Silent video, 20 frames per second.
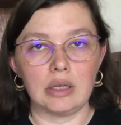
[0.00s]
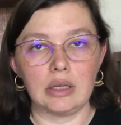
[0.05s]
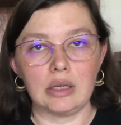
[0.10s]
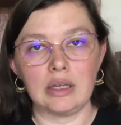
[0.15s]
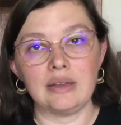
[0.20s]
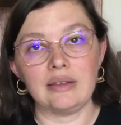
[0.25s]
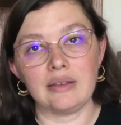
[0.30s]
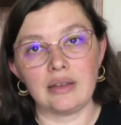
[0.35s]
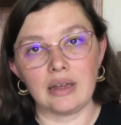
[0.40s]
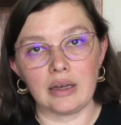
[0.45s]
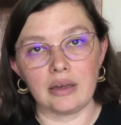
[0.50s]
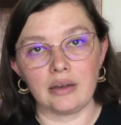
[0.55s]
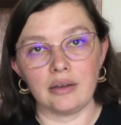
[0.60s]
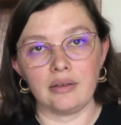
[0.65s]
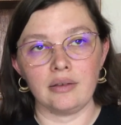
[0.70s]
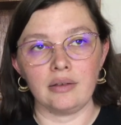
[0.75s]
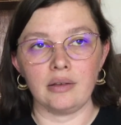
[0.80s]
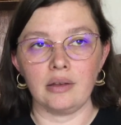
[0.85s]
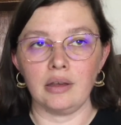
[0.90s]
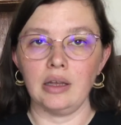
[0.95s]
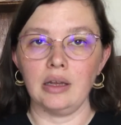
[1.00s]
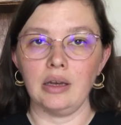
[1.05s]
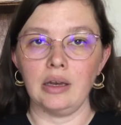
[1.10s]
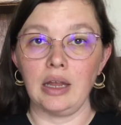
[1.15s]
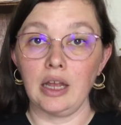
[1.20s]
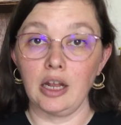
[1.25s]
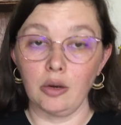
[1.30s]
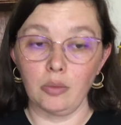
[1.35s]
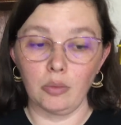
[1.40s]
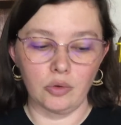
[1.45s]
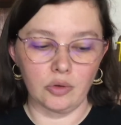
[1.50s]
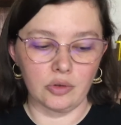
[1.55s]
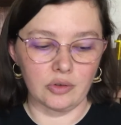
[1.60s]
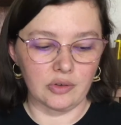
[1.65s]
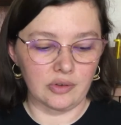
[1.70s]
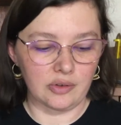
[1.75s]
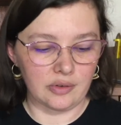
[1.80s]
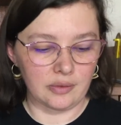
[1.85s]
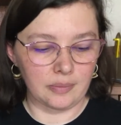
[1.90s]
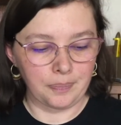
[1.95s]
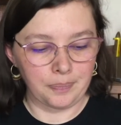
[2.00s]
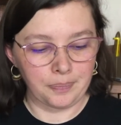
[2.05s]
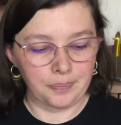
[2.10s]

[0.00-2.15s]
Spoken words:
insects and animals.